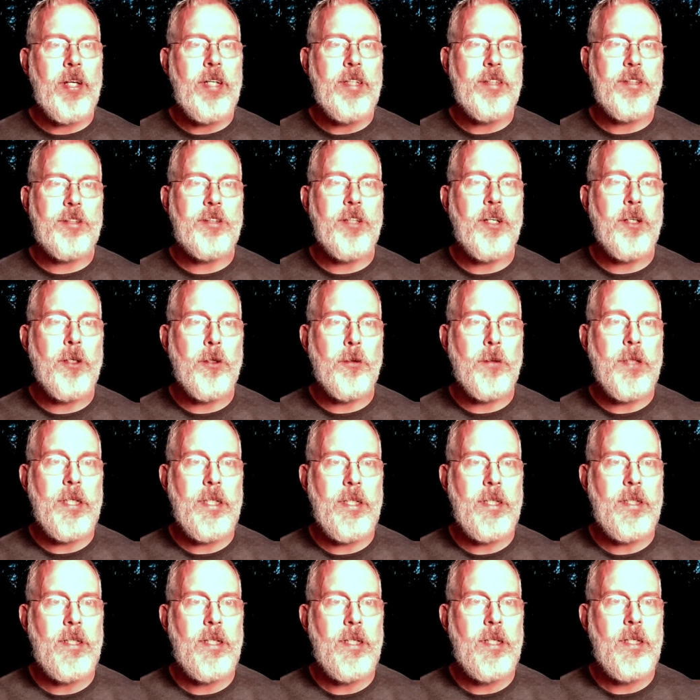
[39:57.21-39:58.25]
So,
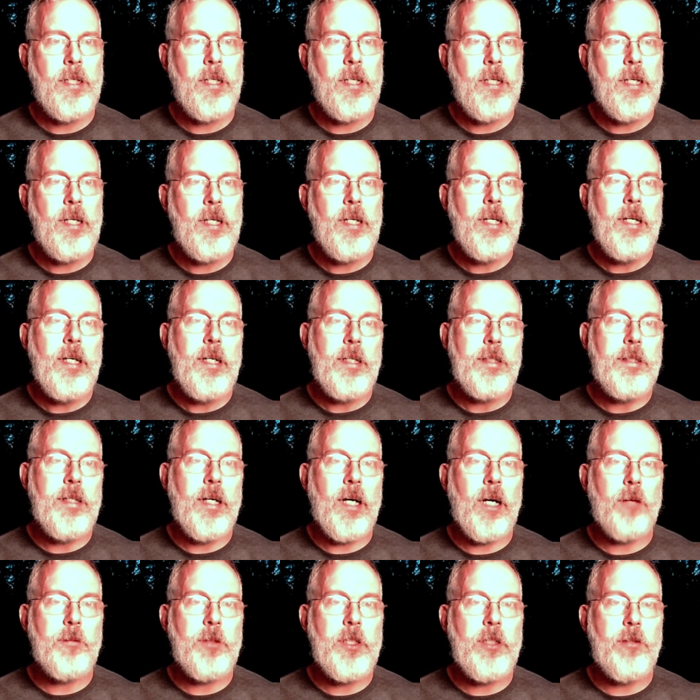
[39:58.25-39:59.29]
yeah,
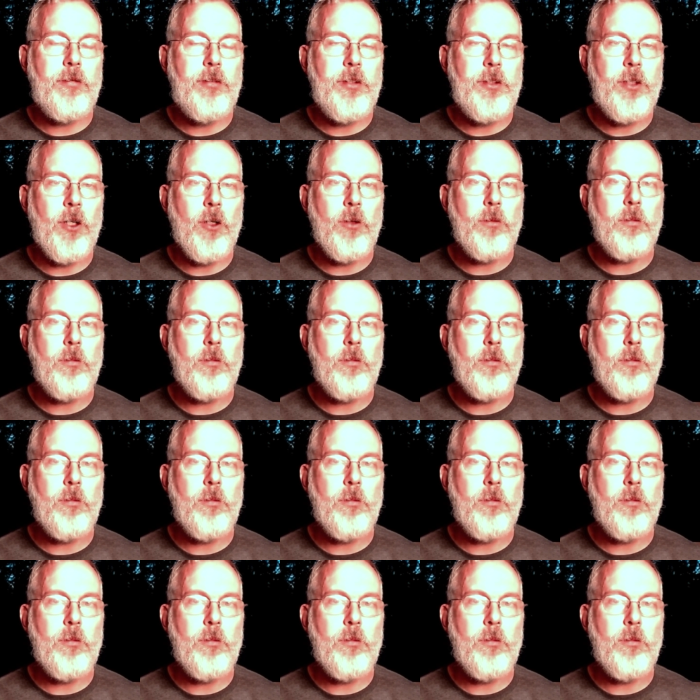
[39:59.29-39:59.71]
I mean, if you don't